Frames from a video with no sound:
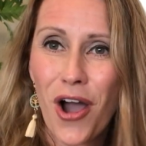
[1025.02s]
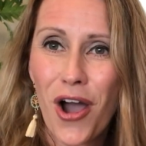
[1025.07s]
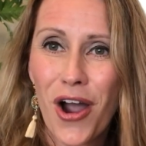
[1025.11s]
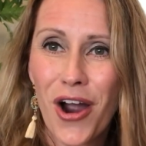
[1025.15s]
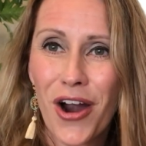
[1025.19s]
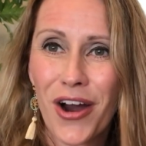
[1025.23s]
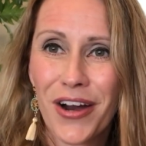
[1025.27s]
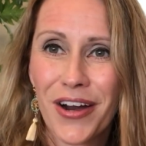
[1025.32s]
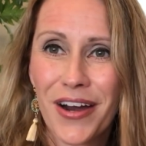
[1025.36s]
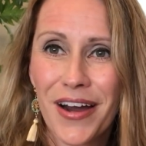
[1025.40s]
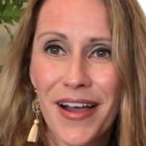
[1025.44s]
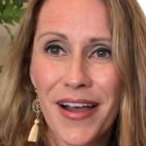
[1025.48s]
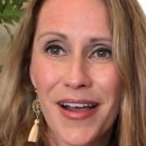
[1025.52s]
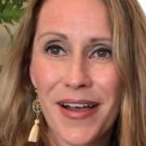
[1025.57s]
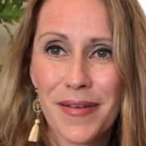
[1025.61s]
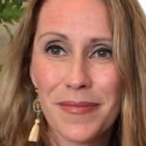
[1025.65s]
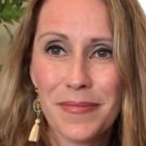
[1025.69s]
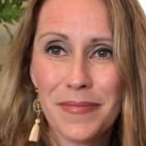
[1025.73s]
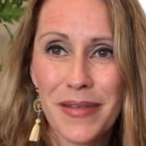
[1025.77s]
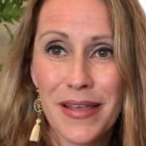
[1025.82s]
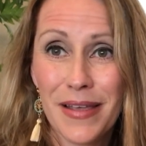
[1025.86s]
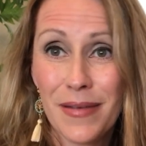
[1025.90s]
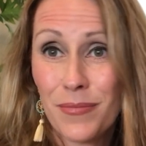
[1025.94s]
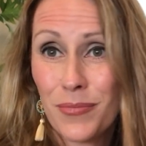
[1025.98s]
our
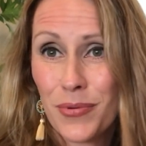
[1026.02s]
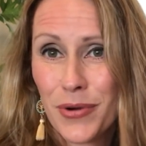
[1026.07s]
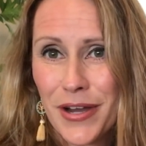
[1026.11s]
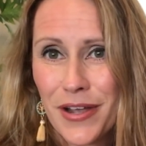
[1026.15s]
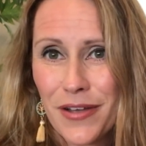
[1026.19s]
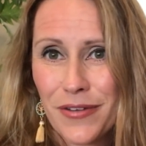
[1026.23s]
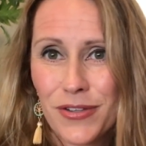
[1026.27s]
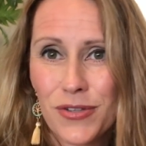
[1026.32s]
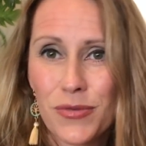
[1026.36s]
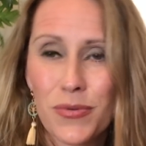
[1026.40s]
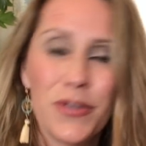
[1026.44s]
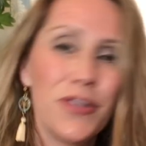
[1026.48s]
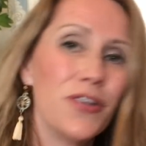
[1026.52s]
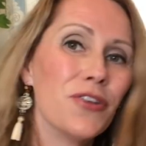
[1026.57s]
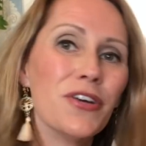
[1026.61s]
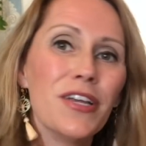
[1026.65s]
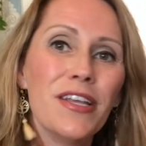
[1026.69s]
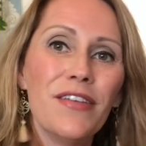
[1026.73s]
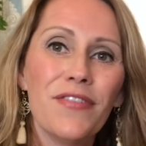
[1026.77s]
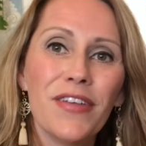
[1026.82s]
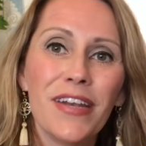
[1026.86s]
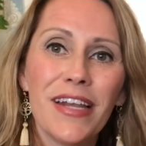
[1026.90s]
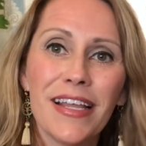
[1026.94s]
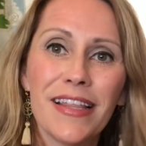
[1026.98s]
embryos when they're
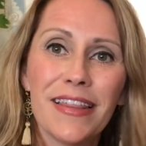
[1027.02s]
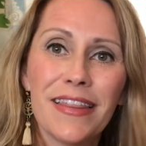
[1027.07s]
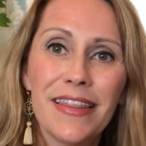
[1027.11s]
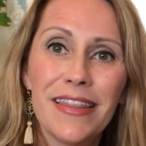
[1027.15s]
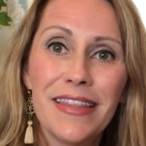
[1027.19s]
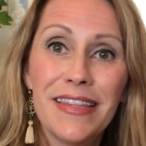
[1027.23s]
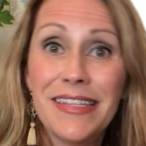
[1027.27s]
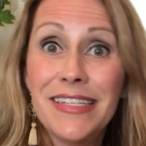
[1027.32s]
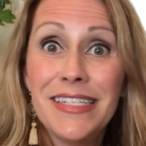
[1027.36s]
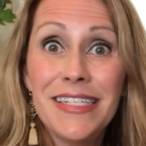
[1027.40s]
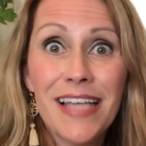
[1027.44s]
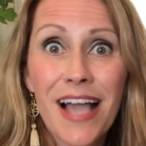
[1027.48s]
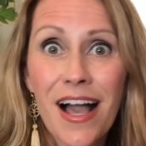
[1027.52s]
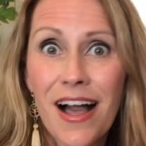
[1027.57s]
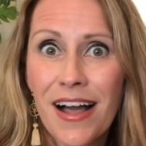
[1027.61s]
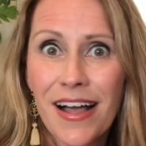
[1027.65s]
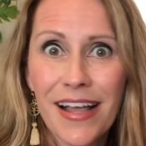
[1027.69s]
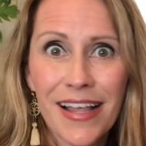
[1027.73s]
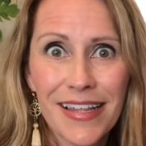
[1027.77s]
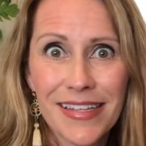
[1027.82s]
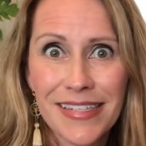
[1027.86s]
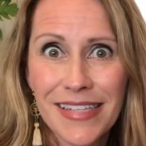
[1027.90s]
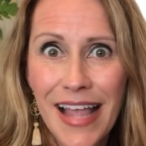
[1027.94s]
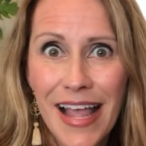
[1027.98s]
even as
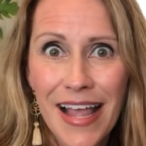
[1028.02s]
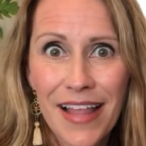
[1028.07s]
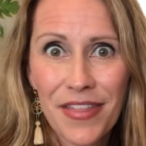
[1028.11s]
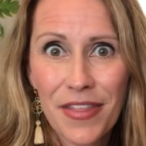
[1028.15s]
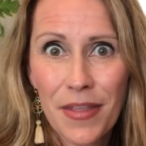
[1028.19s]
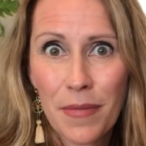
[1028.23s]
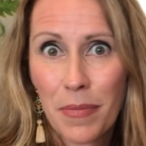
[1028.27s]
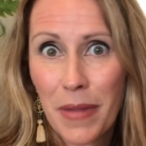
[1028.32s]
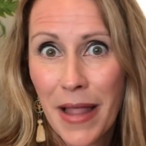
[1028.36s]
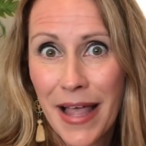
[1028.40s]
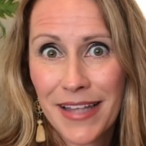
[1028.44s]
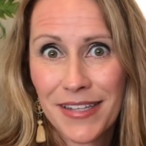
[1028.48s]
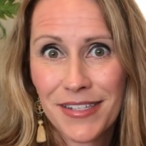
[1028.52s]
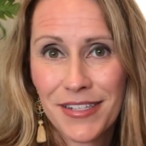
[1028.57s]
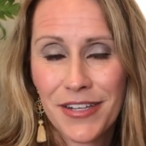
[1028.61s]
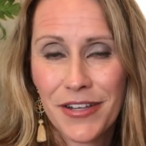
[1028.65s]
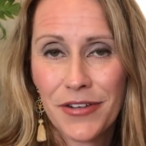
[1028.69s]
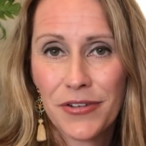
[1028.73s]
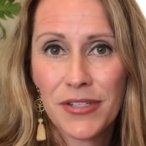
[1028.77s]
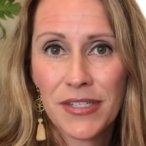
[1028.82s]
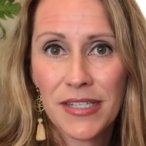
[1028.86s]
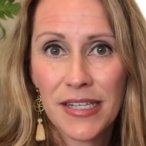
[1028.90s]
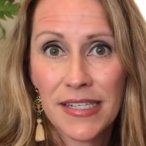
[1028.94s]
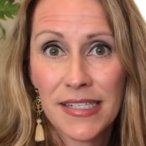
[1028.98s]
young as at the
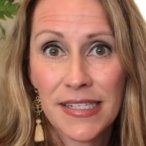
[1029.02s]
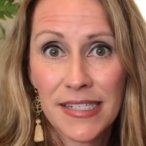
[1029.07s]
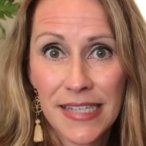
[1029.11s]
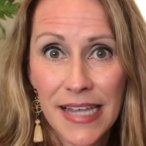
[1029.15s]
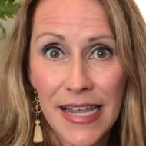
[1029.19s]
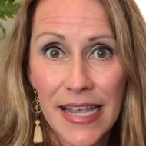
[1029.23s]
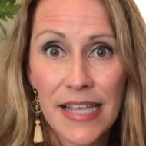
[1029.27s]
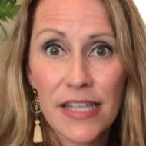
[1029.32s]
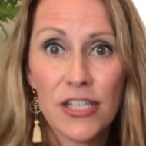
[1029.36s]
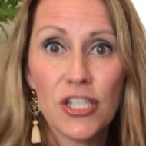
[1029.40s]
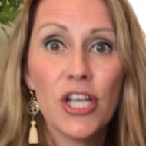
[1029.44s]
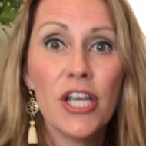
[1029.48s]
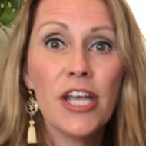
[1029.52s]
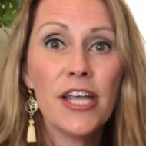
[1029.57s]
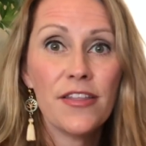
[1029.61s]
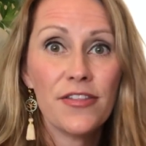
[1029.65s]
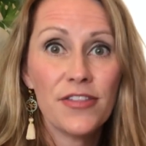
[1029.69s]
blastocyst stage.